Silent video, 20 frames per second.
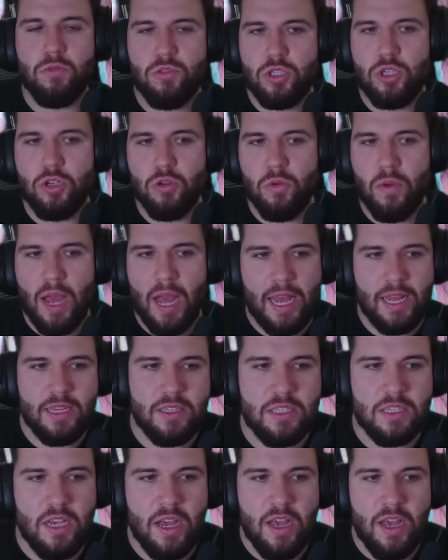with two
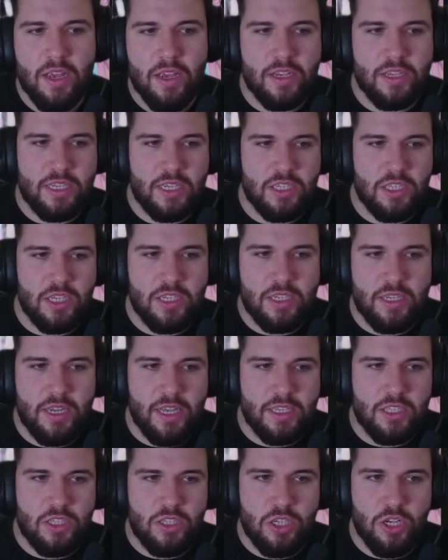hands, because
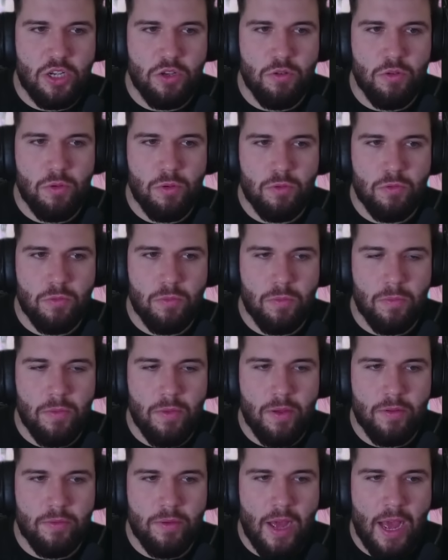there's two
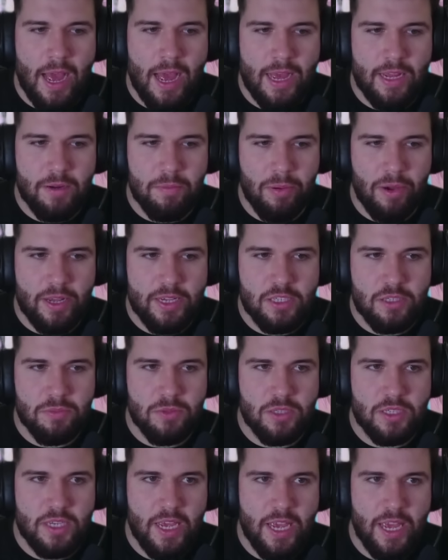hand
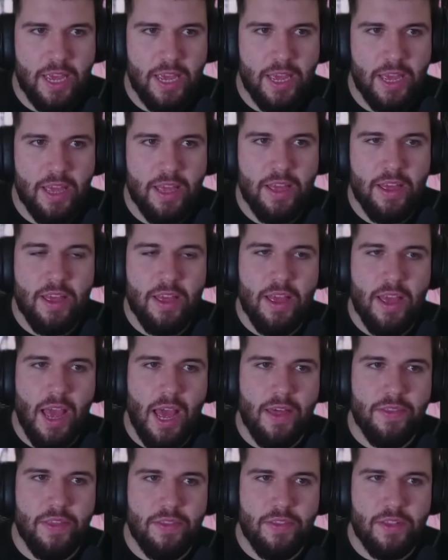placements here,
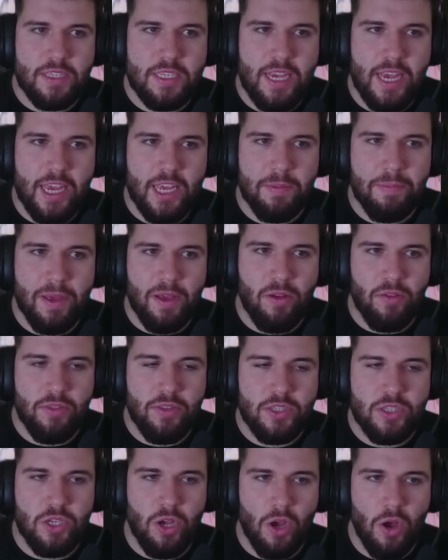and then the tech bit on
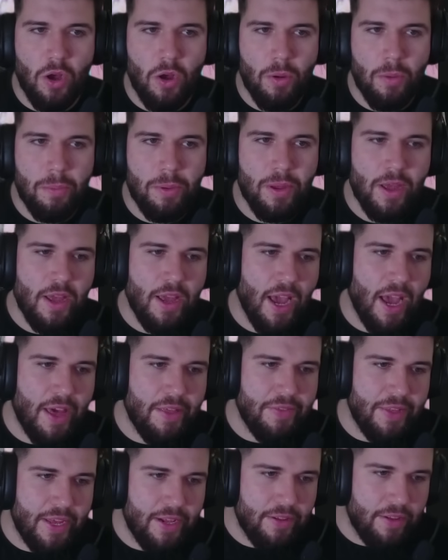the top,
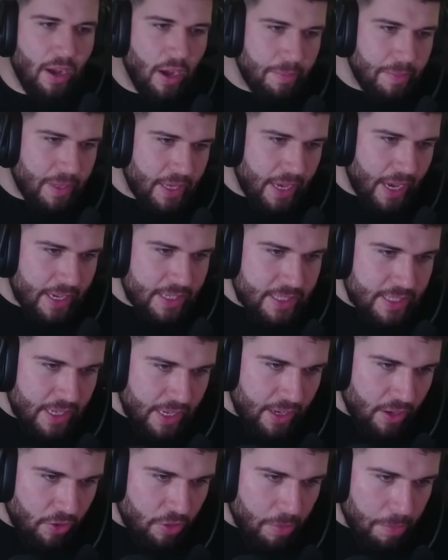and then I'm
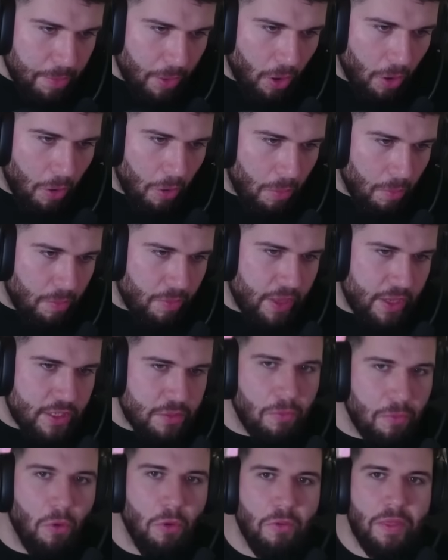guessing on the bottom
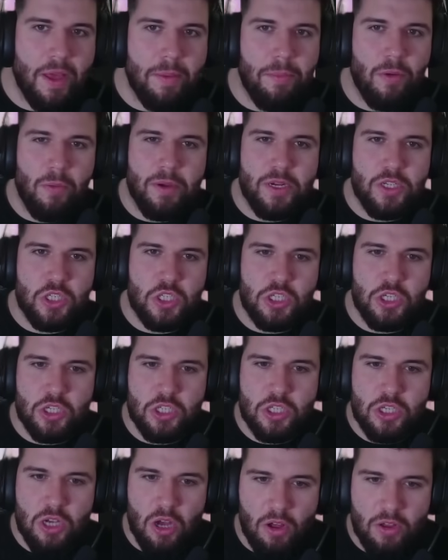there's more there, but we
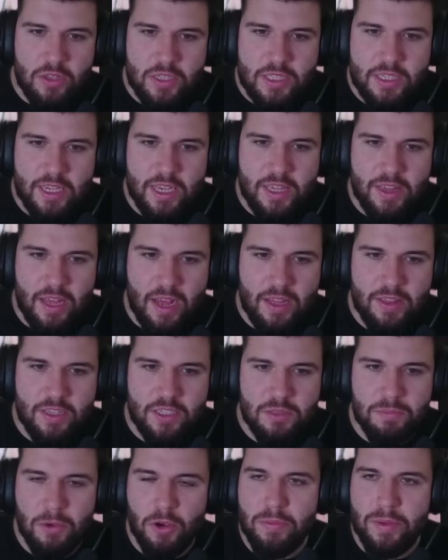just can't see that at
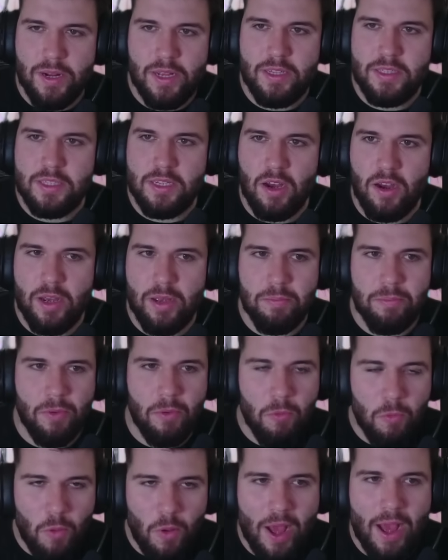this moment in time.
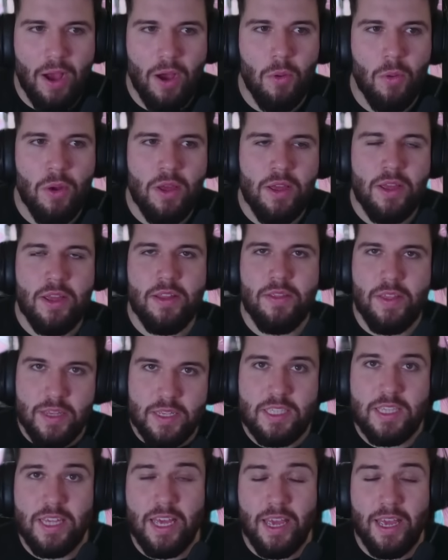But wow,
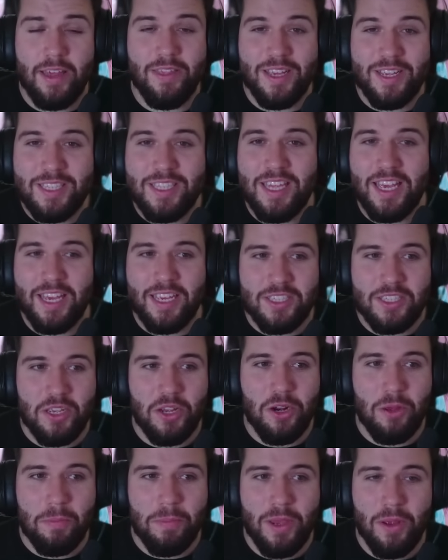this thing is
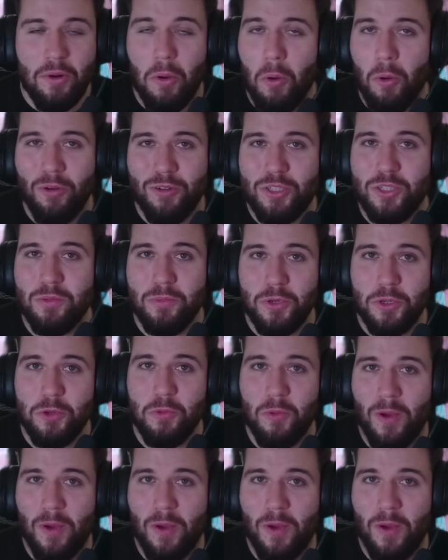going to be an awesome new